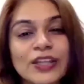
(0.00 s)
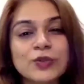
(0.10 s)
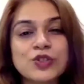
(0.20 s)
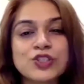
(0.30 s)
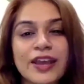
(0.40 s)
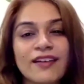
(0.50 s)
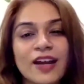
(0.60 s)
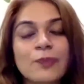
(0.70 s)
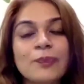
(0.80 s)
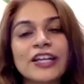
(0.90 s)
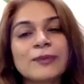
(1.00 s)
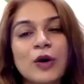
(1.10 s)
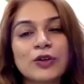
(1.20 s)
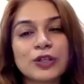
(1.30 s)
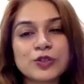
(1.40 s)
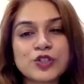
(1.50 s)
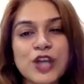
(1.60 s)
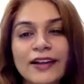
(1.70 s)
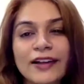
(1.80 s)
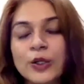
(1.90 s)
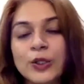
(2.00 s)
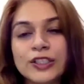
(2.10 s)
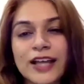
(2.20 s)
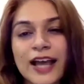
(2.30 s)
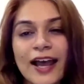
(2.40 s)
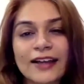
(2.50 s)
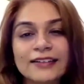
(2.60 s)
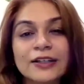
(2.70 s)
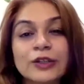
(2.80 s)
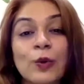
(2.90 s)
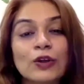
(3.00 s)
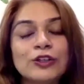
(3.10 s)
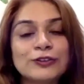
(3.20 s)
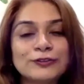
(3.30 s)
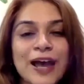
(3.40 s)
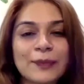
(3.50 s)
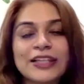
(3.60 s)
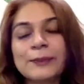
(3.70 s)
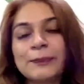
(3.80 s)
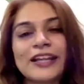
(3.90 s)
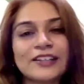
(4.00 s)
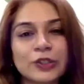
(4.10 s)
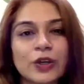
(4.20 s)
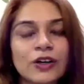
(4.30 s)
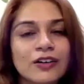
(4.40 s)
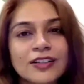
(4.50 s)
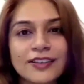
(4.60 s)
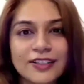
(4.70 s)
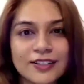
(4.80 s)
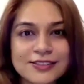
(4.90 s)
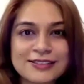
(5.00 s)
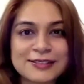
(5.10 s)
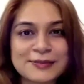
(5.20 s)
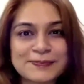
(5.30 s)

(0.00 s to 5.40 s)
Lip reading: you share a bit about your childhood and the role your family played in your earlier years?